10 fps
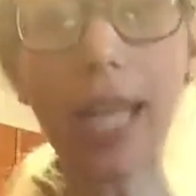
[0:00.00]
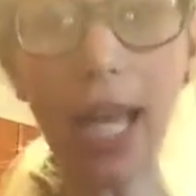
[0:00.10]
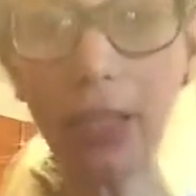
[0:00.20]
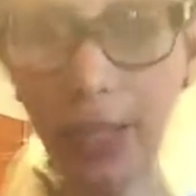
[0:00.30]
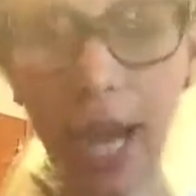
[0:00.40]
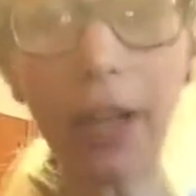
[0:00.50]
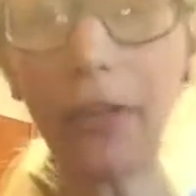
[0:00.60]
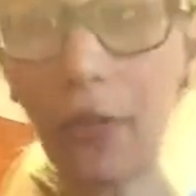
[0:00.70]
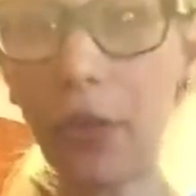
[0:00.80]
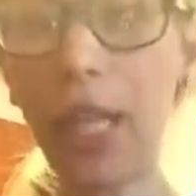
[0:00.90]
again,
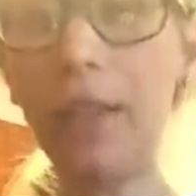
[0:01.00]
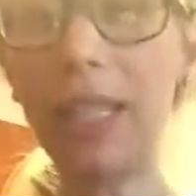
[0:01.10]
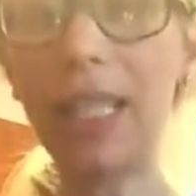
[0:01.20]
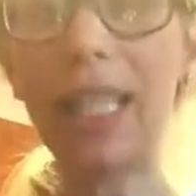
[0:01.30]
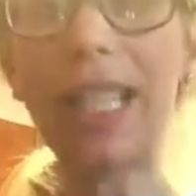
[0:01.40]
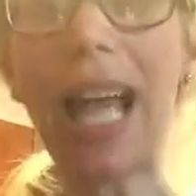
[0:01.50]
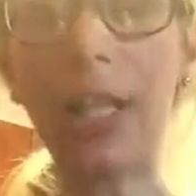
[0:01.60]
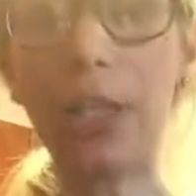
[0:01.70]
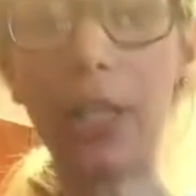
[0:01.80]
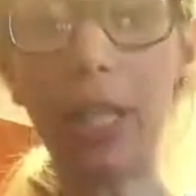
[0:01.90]
dairy-free. This is the
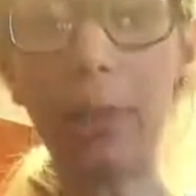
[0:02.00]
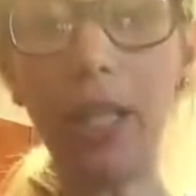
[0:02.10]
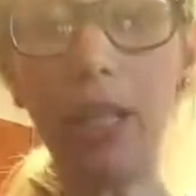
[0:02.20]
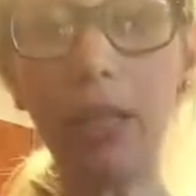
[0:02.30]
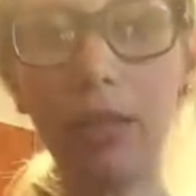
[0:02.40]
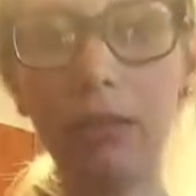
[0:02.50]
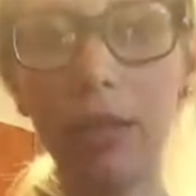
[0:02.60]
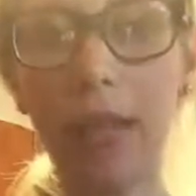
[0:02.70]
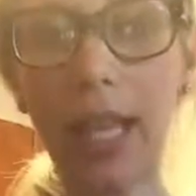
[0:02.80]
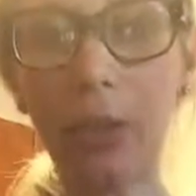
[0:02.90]
tiger nut milk,
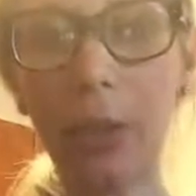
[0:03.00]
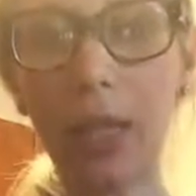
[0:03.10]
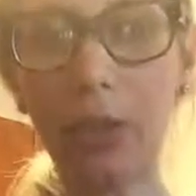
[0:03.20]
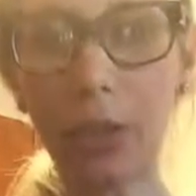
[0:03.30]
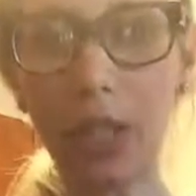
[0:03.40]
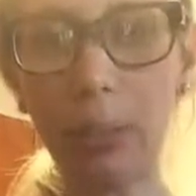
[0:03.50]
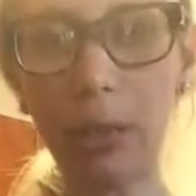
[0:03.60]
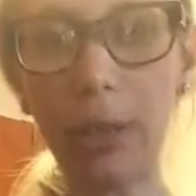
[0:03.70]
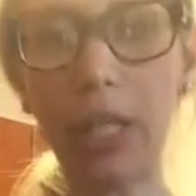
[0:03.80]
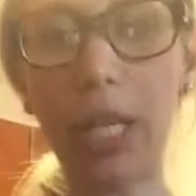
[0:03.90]
and that's what I was talking
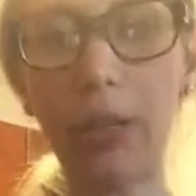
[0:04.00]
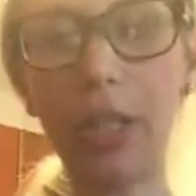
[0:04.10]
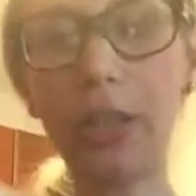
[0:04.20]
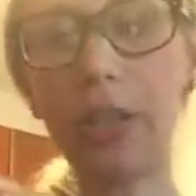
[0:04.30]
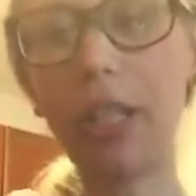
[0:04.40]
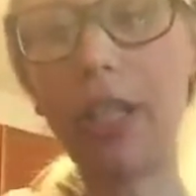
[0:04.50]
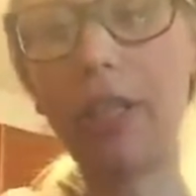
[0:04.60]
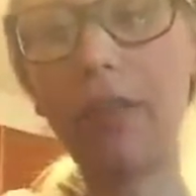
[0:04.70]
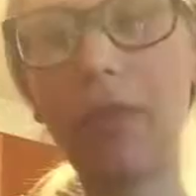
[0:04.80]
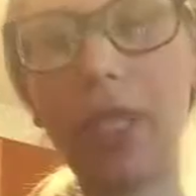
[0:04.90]
about, the tiger nuts
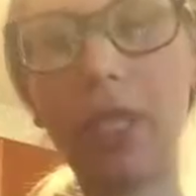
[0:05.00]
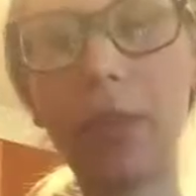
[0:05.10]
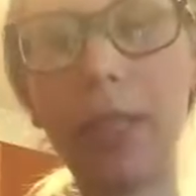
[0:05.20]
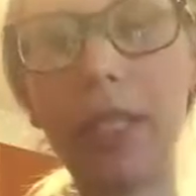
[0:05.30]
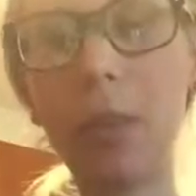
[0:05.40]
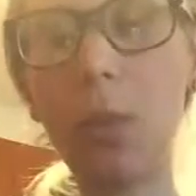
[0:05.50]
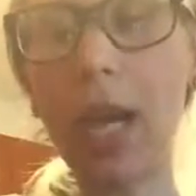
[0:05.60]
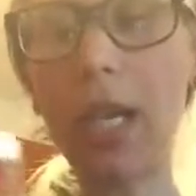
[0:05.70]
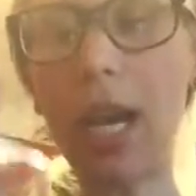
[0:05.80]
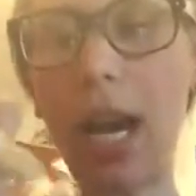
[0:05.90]
earlier. So I did
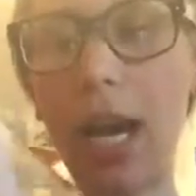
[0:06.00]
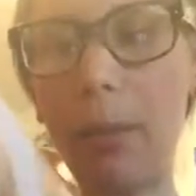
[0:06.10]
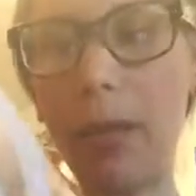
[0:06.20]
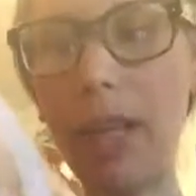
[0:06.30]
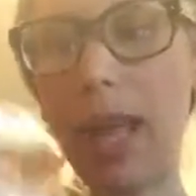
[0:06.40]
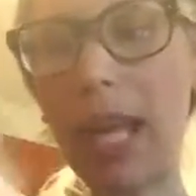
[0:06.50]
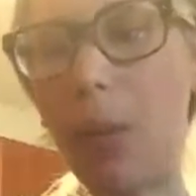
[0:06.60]
1 cup. And